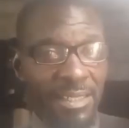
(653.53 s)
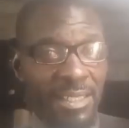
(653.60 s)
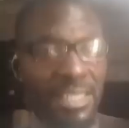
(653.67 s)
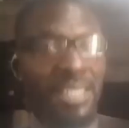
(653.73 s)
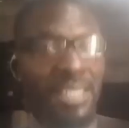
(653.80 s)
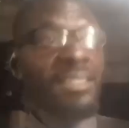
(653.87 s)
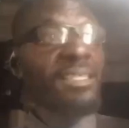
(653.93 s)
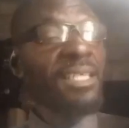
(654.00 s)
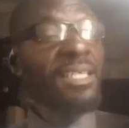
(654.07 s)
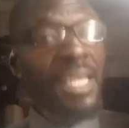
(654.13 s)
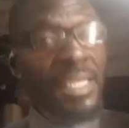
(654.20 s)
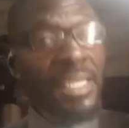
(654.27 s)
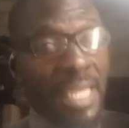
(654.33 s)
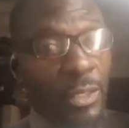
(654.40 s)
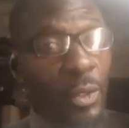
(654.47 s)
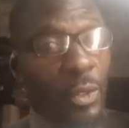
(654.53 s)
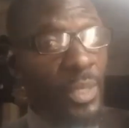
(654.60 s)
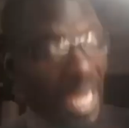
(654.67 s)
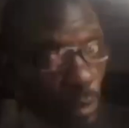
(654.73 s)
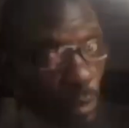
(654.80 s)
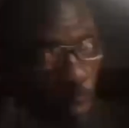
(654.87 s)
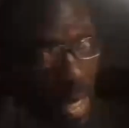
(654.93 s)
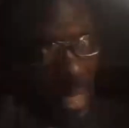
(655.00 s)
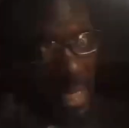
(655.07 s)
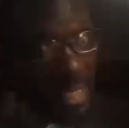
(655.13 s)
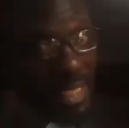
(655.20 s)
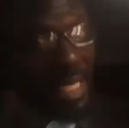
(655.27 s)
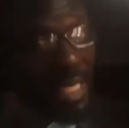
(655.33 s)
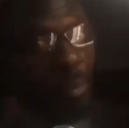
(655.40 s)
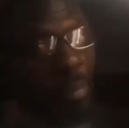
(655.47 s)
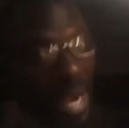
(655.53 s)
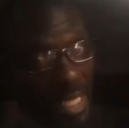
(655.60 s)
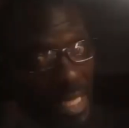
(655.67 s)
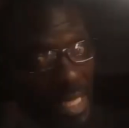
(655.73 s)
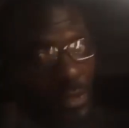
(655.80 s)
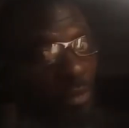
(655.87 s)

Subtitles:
is related to that one in the palace of